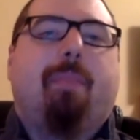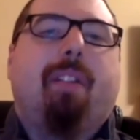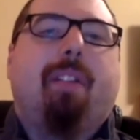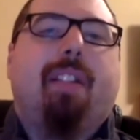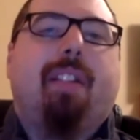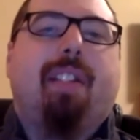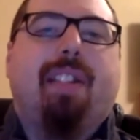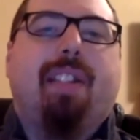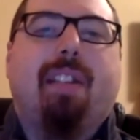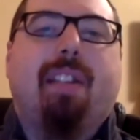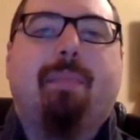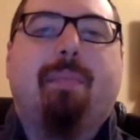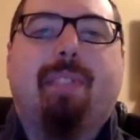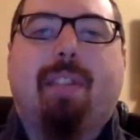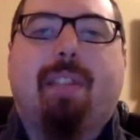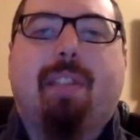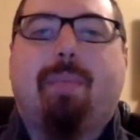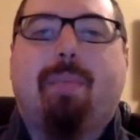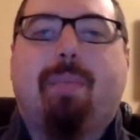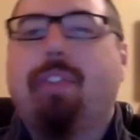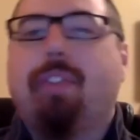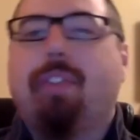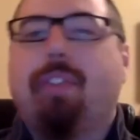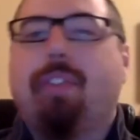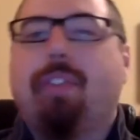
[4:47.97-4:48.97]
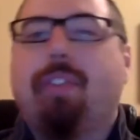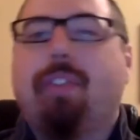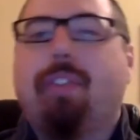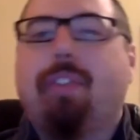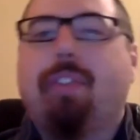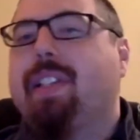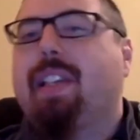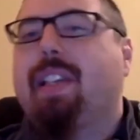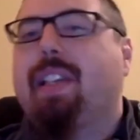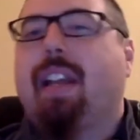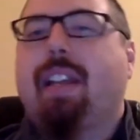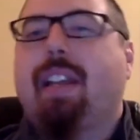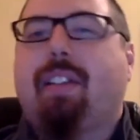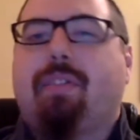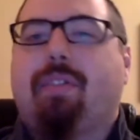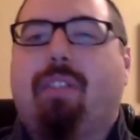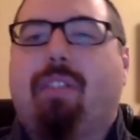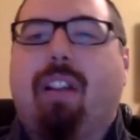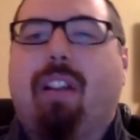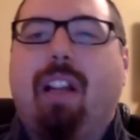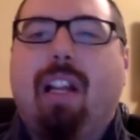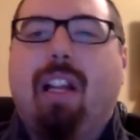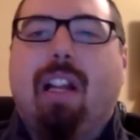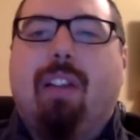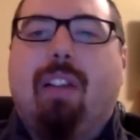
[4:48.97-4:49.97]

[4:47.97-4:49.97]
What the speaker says: And it seems that we go through this cycle